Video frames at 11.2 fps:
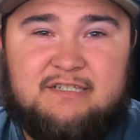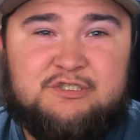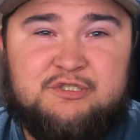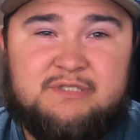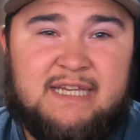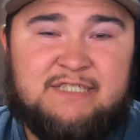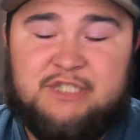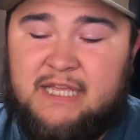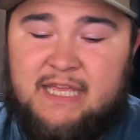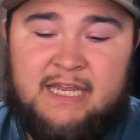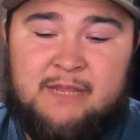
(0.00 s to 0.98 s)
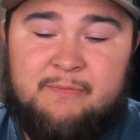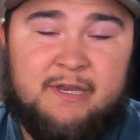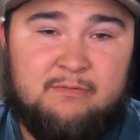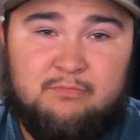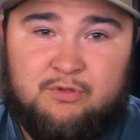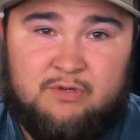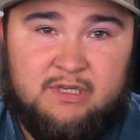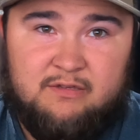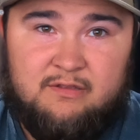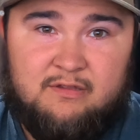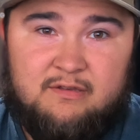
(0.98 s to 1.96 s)
She was catching itty-bitty
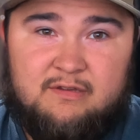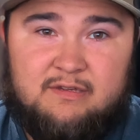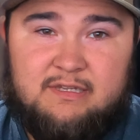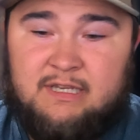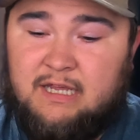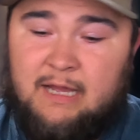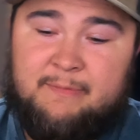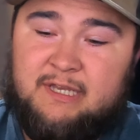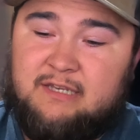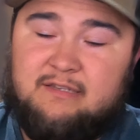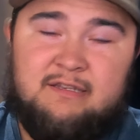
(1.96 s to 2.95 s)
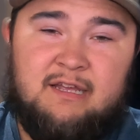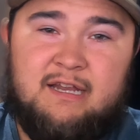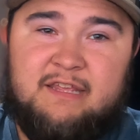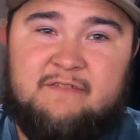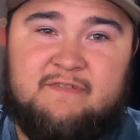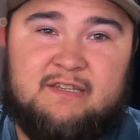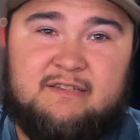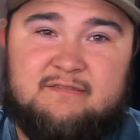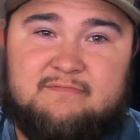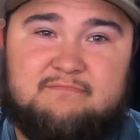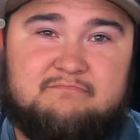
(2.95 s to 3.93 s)
bluegill. Not
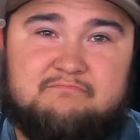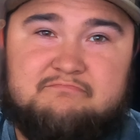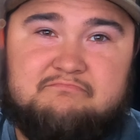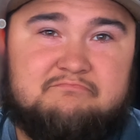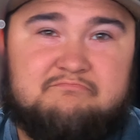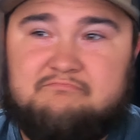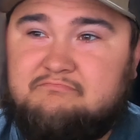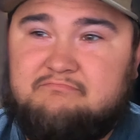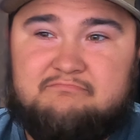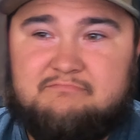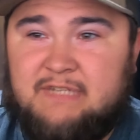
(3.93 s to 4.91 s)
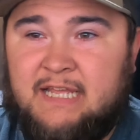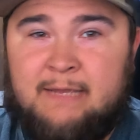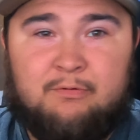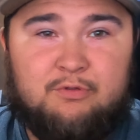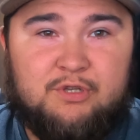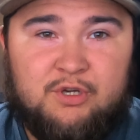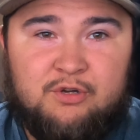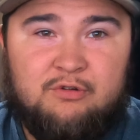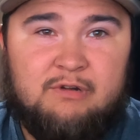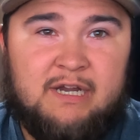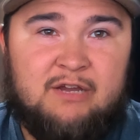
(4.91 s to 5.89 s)
even able to
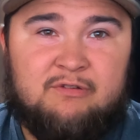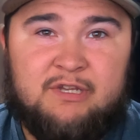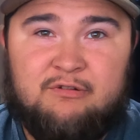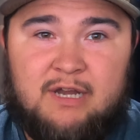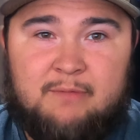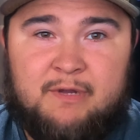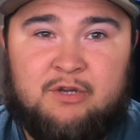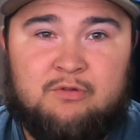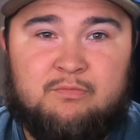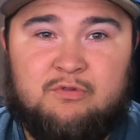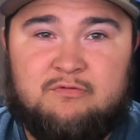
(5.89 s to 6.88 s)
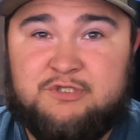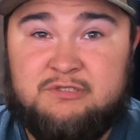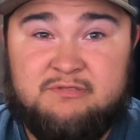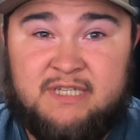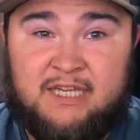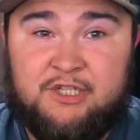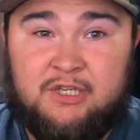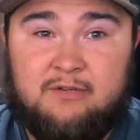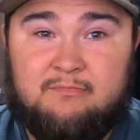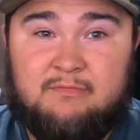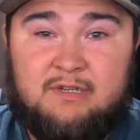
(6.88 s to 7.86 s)
turn around and grab my own pole. She was
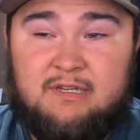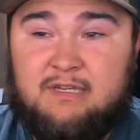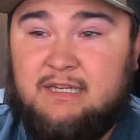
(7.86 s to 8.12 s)
catching them.